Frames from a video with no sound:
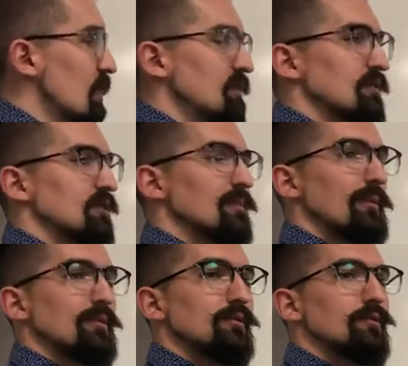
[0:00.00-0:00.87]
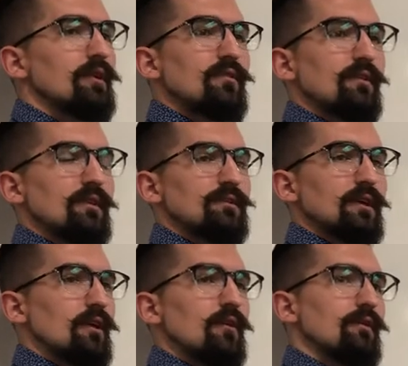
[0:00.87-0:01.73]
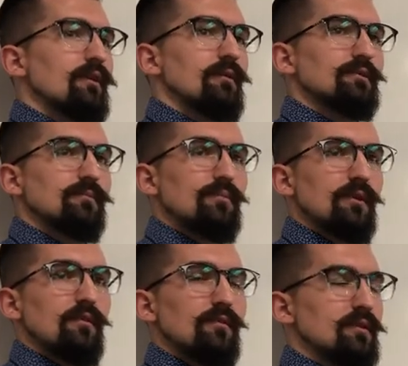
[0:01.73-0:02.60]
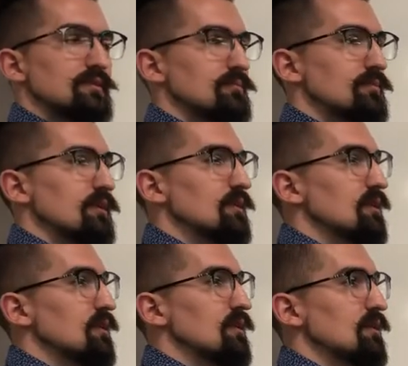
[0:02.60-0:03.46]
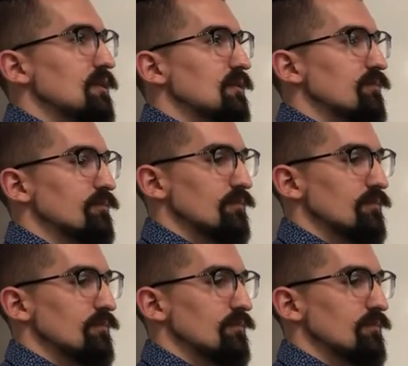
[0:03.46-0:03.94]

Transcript: And then they'll come up with kooky things like, oh no, it's a big it's a big uh, um,